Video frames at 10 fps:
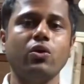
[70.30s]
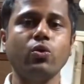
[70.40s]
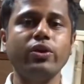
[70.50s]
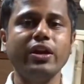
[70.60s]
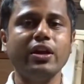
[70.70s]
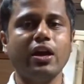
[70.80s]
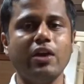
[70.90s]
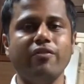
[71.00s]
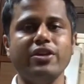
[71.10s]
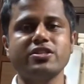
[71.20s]
routine
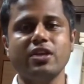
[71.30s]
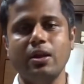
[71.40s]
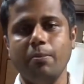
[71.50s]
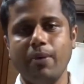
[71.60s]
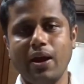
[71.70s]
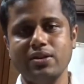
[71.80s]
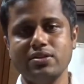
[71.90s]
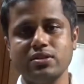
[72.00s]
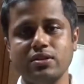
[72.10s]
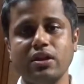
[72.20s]
conventional
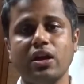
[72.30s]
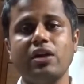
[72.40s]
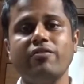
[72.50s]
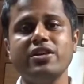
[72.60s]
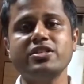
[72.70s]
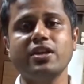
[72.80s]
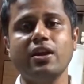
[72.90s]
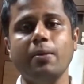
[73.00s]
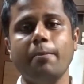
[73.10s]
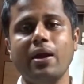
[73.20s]
implants, the
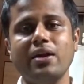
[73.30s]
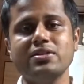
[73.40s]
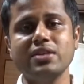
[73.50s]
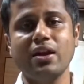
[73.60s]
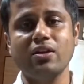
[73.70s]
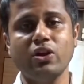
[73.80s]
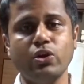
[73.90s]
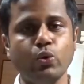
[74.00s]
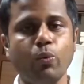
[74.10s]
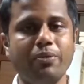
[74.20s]
conventional implants are
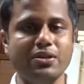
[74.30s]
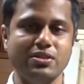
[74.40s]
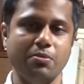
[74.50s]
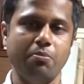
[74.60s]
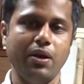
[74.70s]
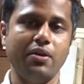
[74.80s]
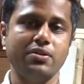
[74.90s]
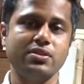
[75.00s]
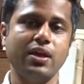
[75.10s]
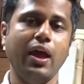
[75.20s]
the two-piece
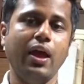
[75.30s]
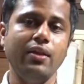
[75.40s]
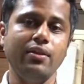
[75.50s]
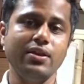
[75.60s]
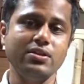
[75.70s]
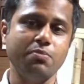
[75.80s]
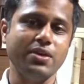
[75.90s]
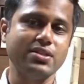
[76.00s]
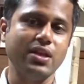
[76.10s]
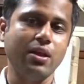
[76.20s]
implants and this
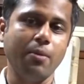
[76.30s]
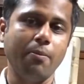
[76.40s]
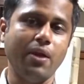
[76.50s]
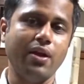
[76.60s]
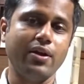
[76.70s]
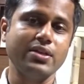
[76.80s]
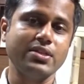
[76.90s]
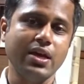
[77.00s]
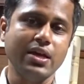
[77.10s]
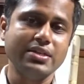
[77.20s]
basal implant
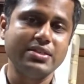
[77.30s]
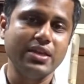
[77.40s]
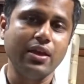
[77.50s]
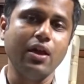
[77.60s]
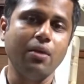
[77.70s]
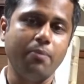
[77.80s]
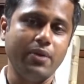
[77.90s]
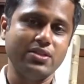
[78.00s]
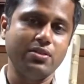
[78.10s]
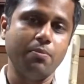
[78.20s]
is
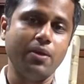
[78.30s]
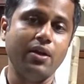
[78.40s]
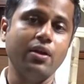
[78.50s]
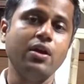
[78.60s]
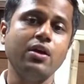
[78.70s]
single-piece implant.